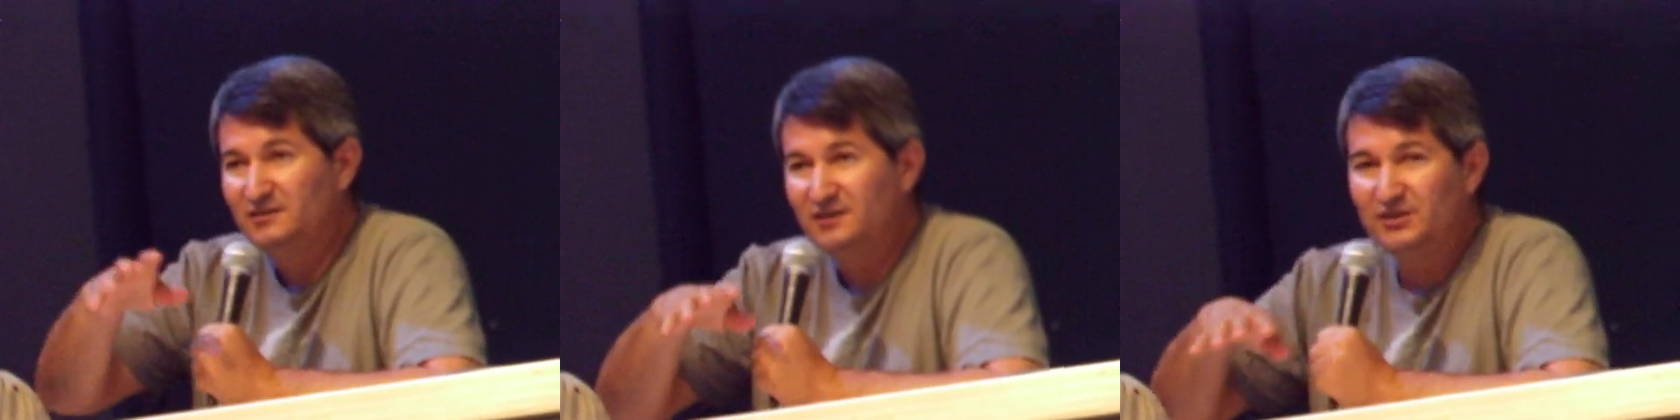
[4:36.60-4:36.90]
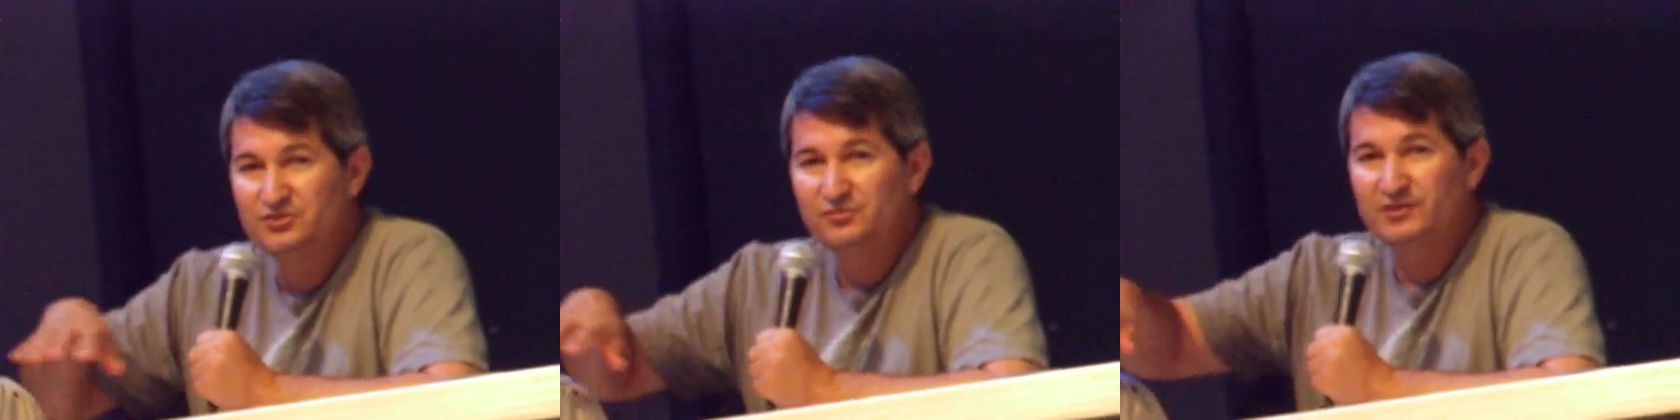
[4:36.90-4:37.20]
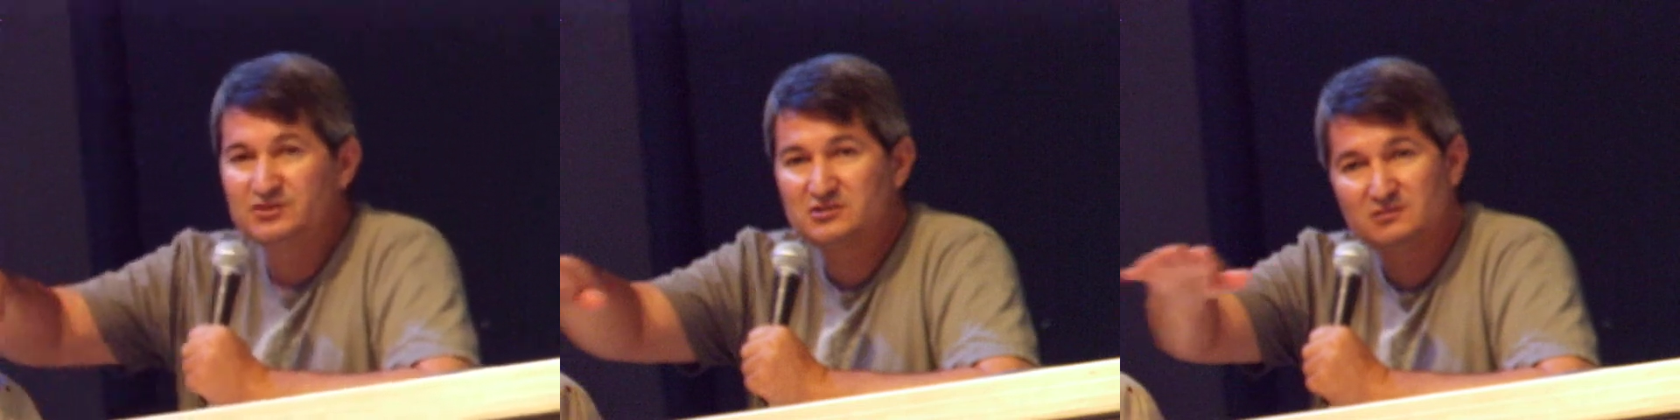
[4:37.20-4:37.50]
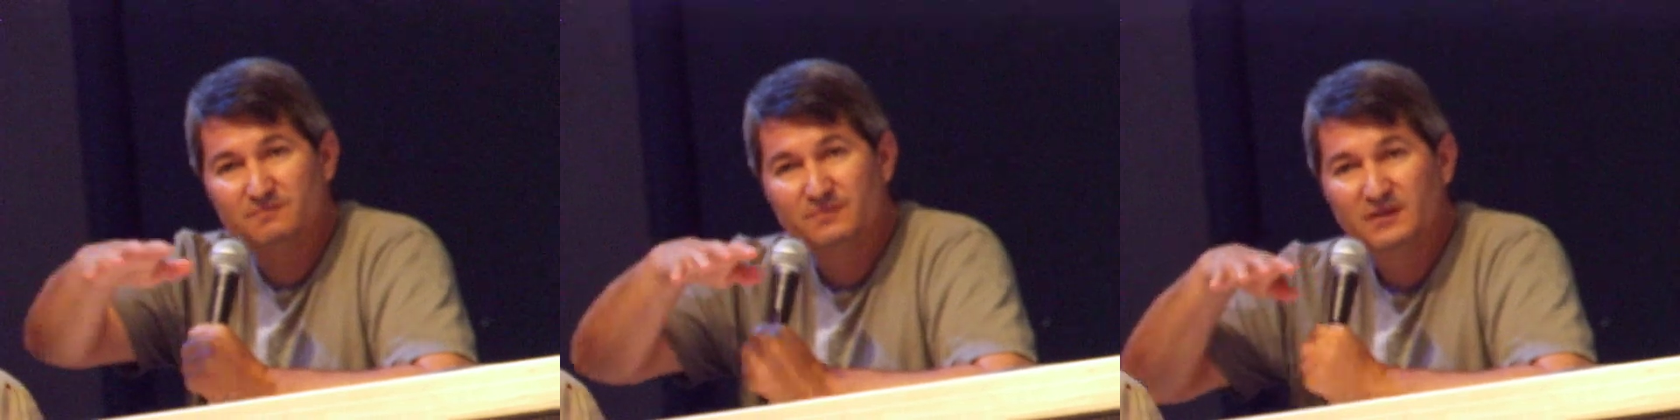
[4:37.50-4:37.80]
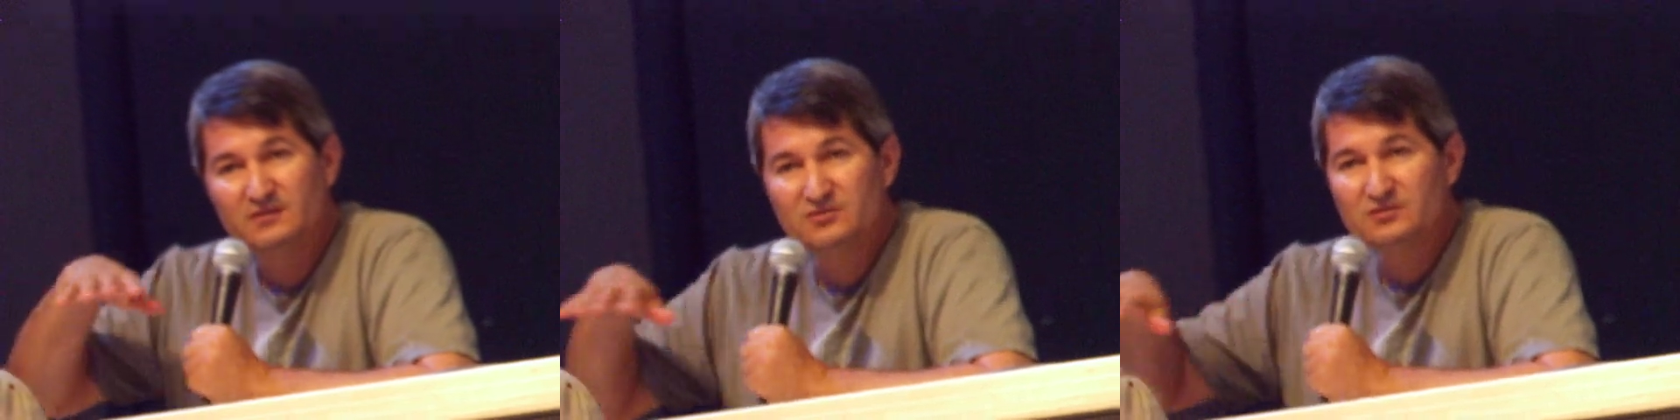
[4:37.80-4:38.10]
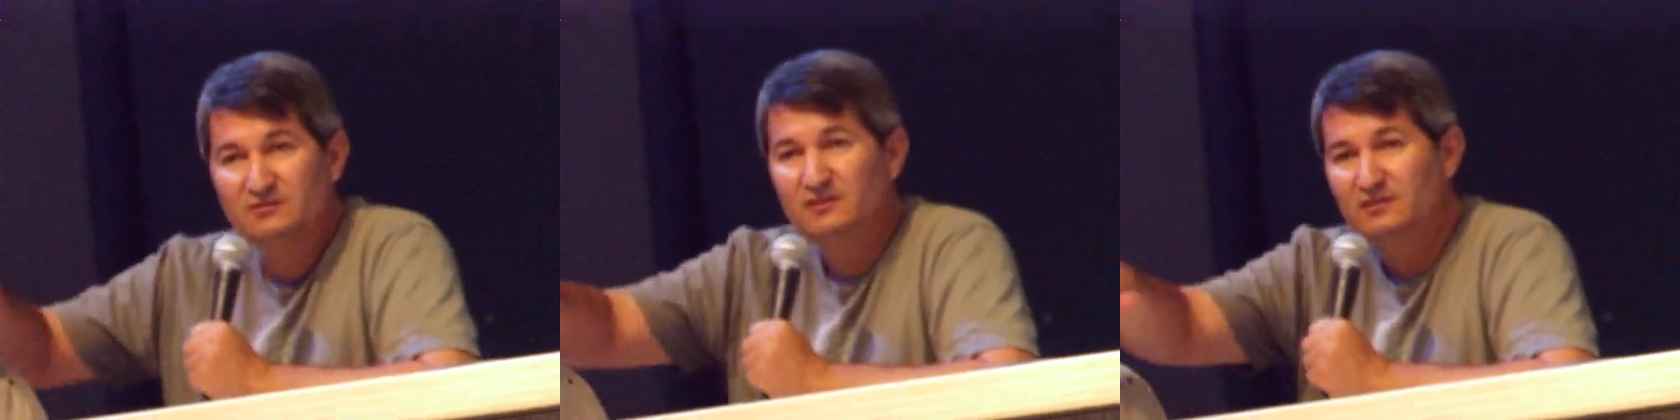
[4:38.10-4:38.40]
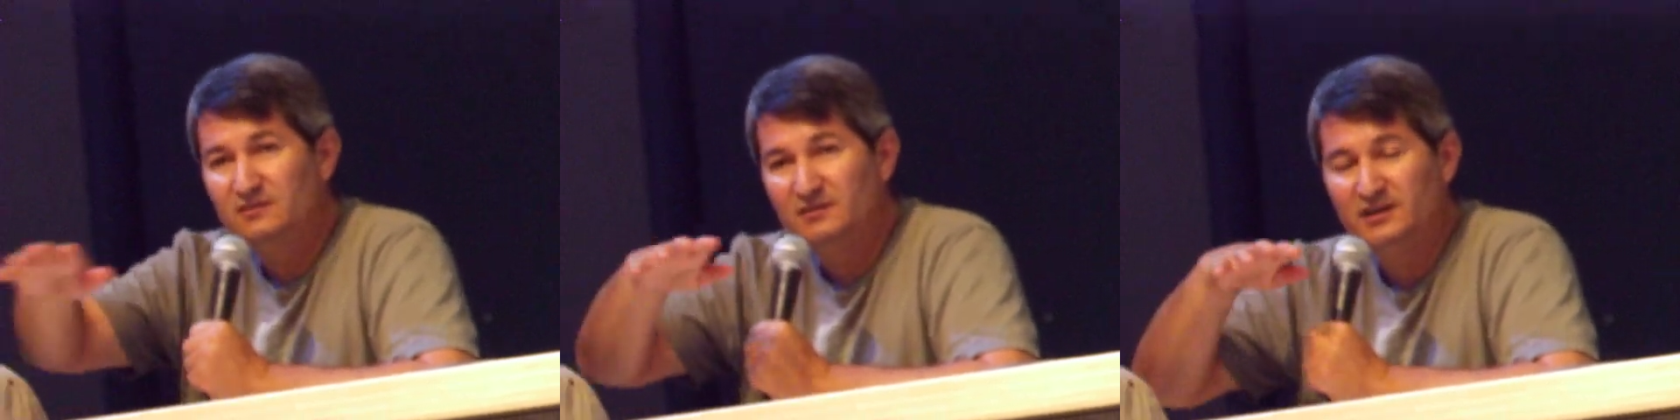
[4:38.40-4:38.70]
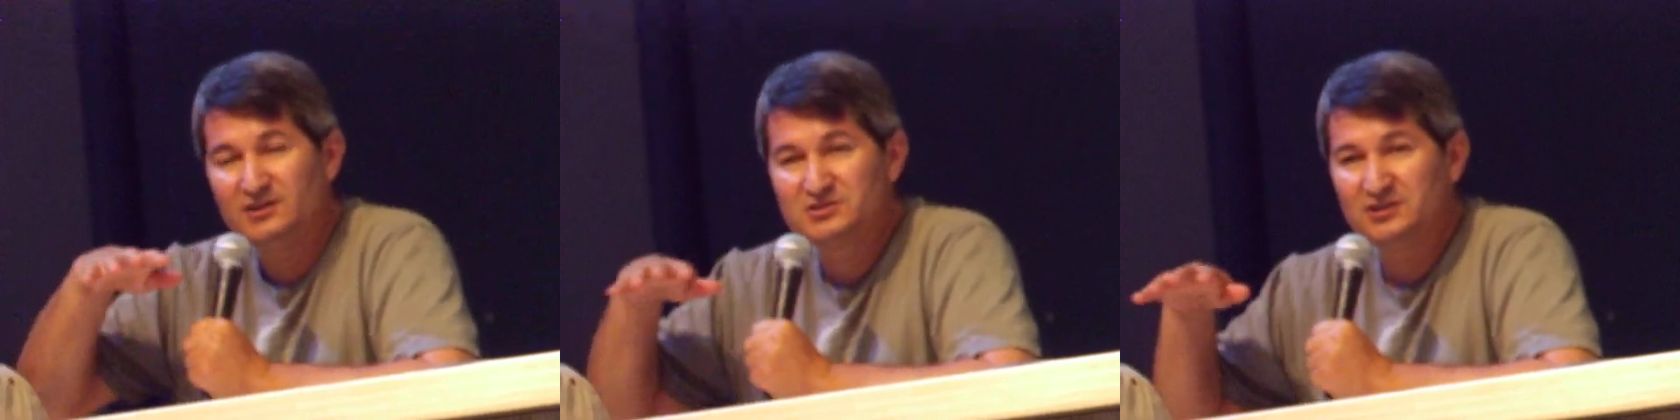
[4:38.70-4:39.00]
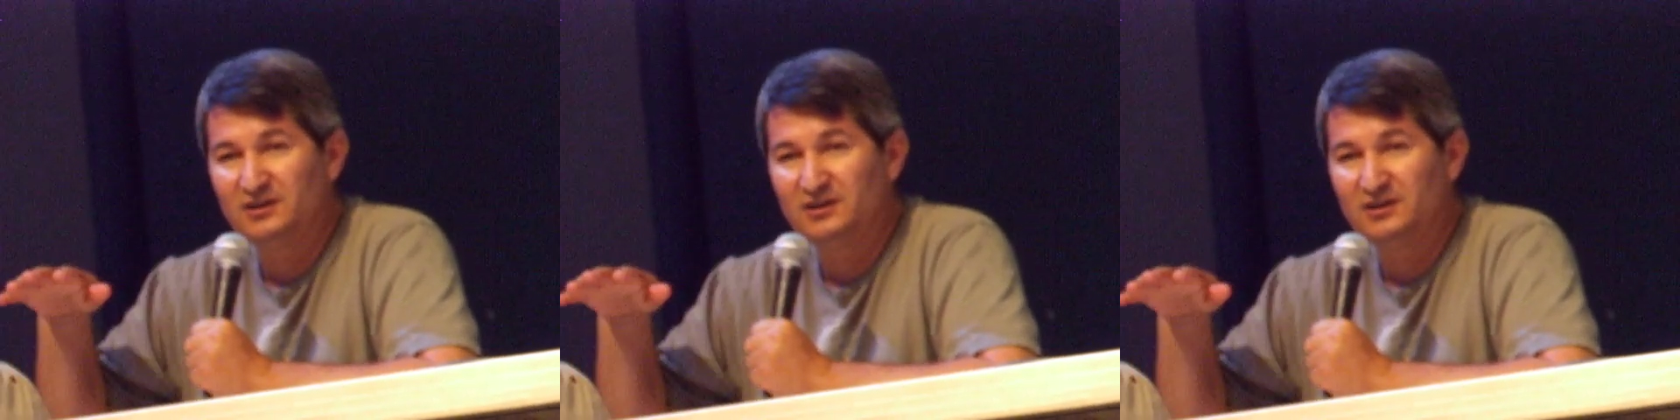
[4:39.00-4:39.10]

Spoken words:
into its